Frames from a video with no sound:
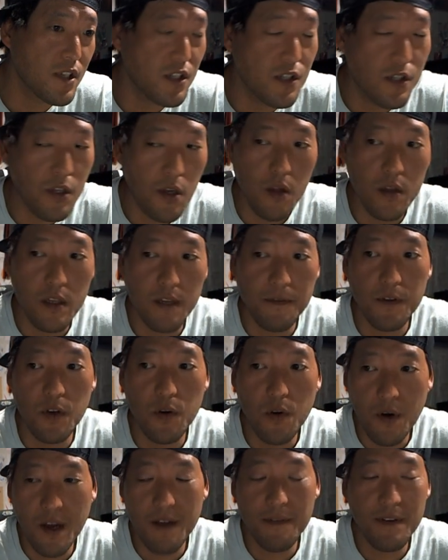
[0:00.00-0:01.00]
installed. If you
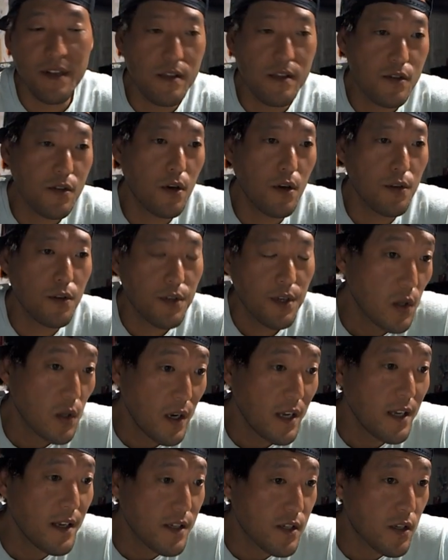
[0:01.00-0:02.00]
don't have it installed, go
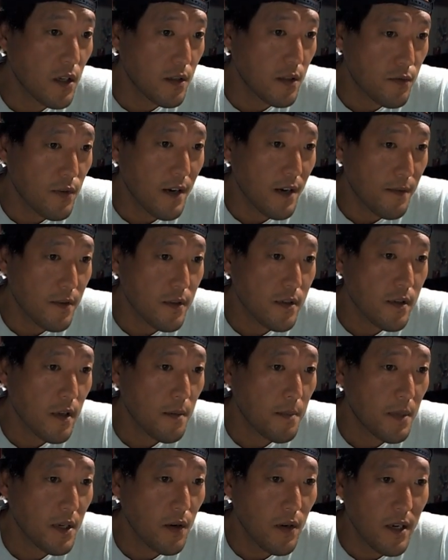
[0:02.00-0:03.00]
ahead and install drivers.
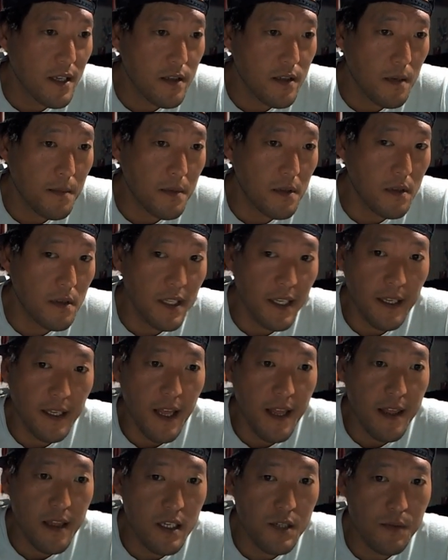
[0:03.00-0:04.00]
But go ahead and double click
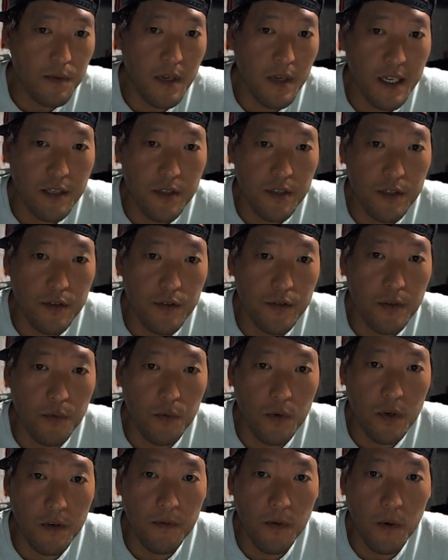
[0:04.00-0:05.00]
and this will actually do the
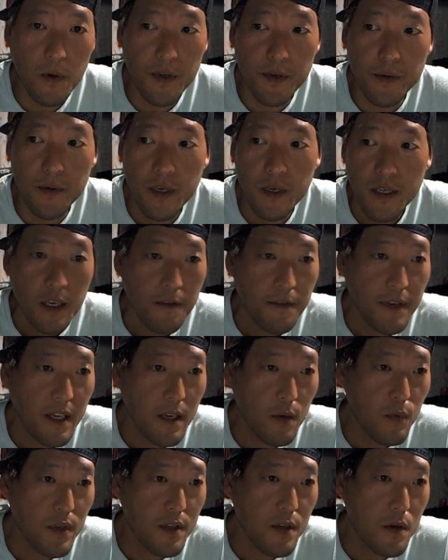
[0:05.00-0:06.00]
work for you. If you
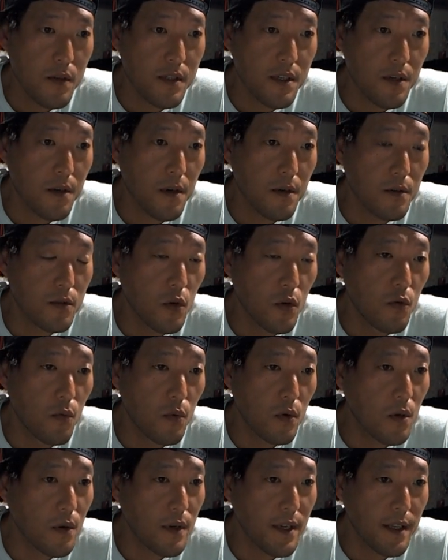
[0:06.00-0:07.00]
get a Windows error, don't
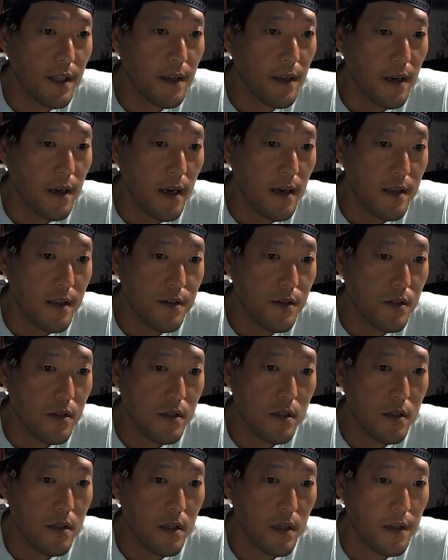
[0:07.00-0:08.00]
worry. Uh, it
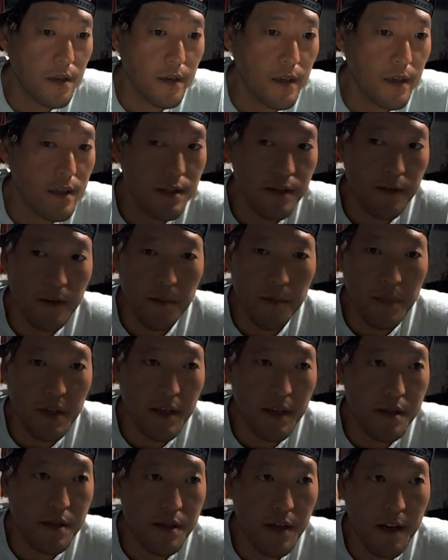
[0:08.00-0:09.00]
just, it's
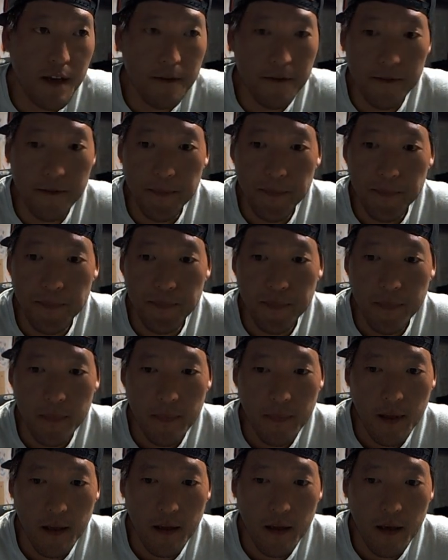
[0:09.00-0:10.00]
completely safe.
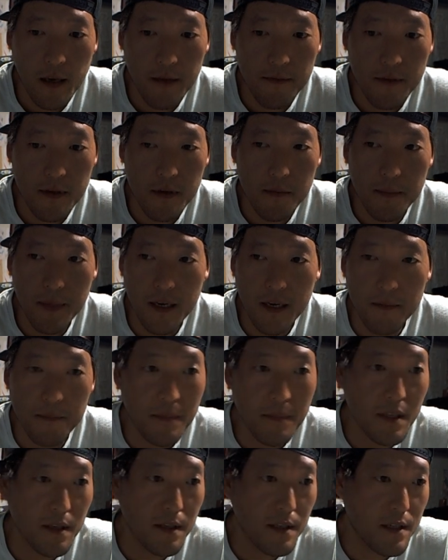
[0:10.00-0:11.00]
I've done it about a
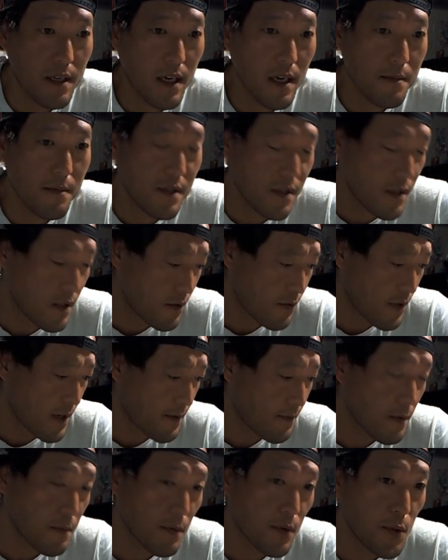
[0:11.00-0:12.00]
million times,
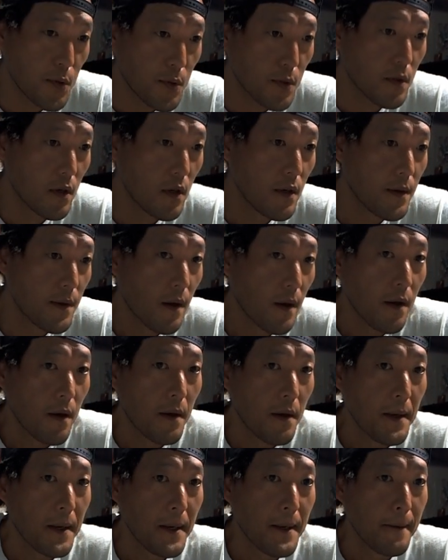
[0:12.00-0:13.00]
straight from Google.
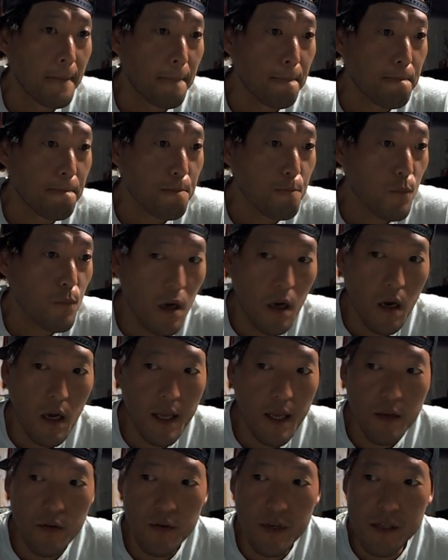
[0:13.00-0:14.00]
Uh,
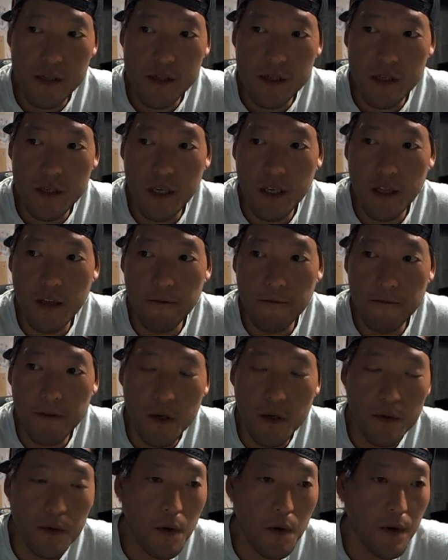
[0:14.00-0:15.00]
and you can see the
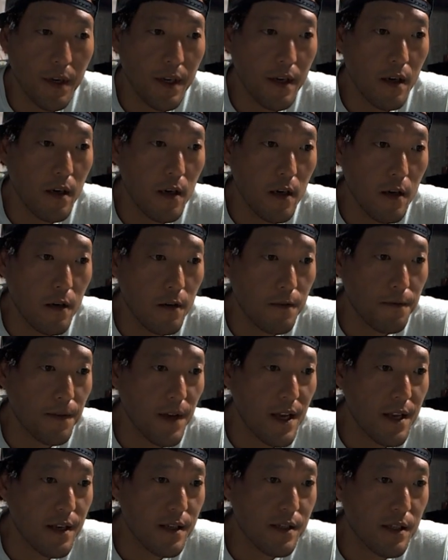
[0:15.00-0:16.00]
phone going off
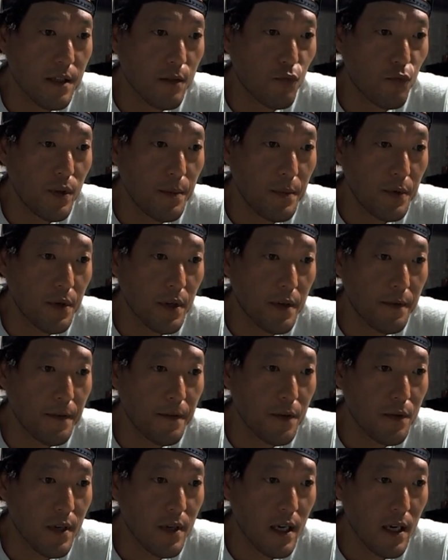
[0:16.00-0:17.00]
and it's gonna reboot a
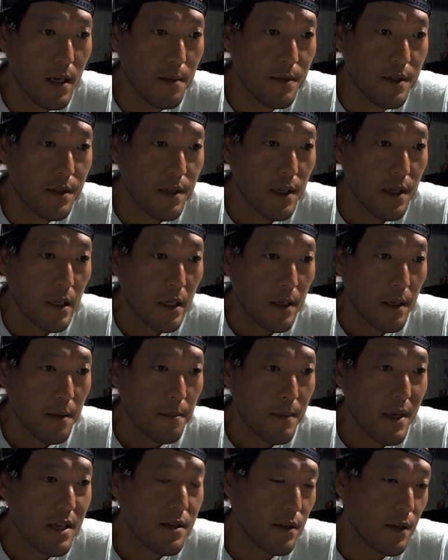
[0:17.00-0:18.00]
few times.
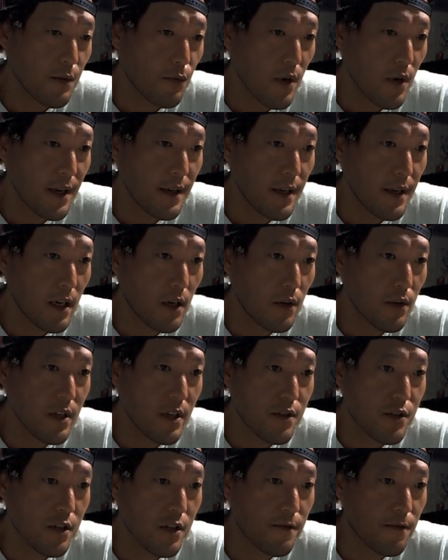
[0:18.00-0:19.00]
Basically right now, it
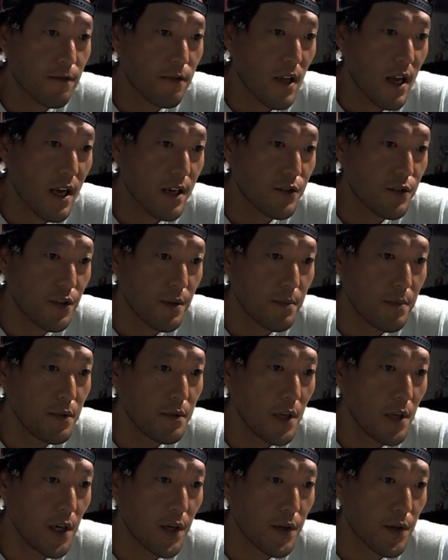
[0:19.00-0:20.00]
just flashed the
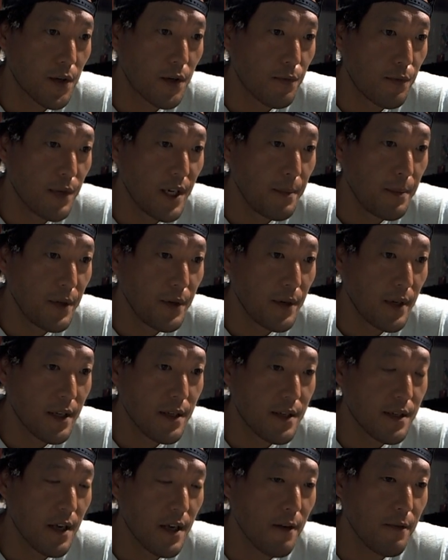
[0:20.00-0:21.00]
bootloader,
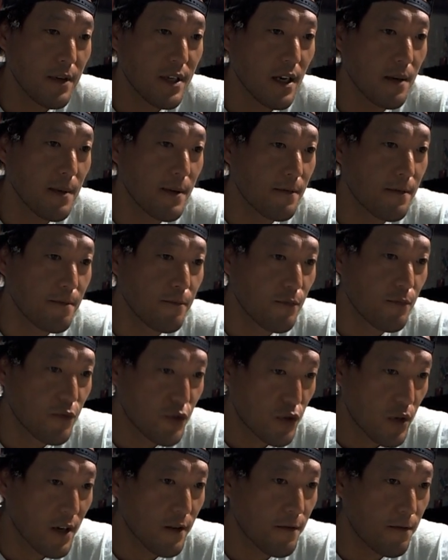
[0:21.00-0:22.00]
rebooted. Every time you
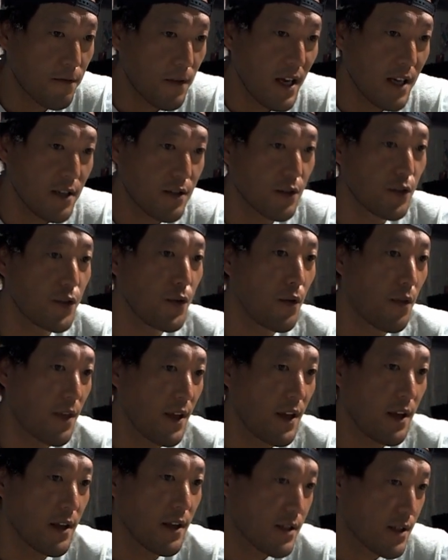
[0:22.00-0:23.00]
try to flash a new
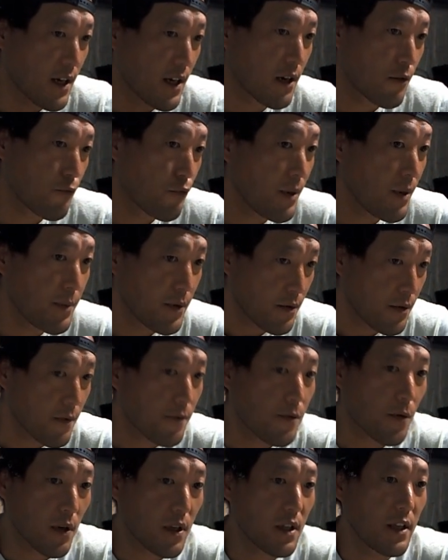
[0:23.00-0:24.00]
thing, it's gotta reboot
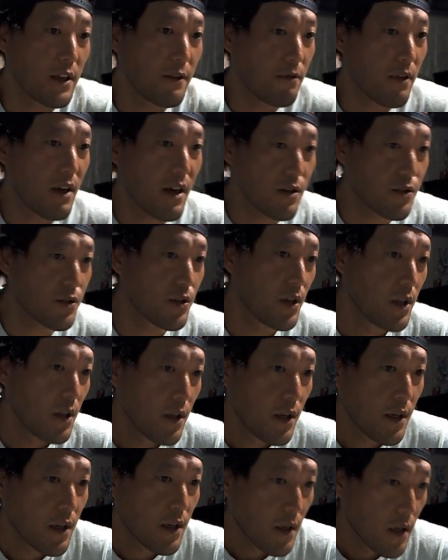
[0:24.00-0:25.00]
for a clean flash.
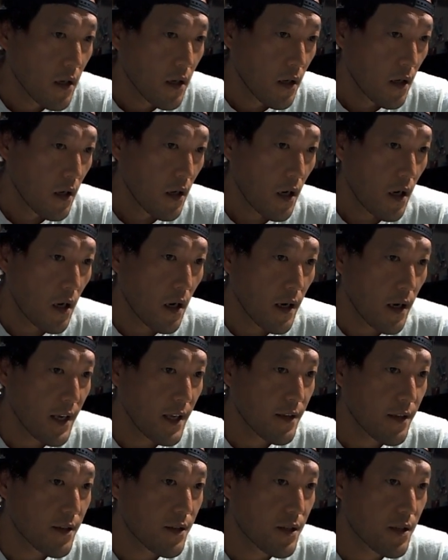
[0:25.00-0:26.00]
Uh,
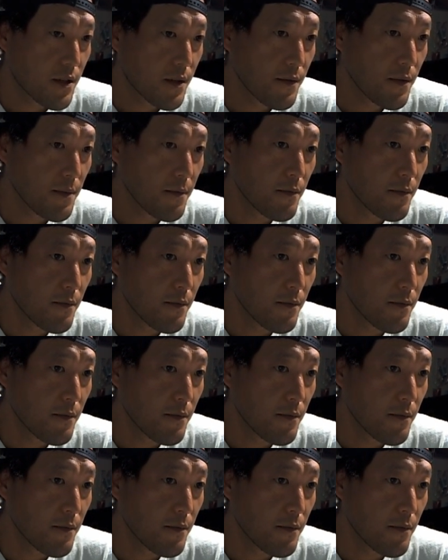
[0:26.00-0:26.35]
it's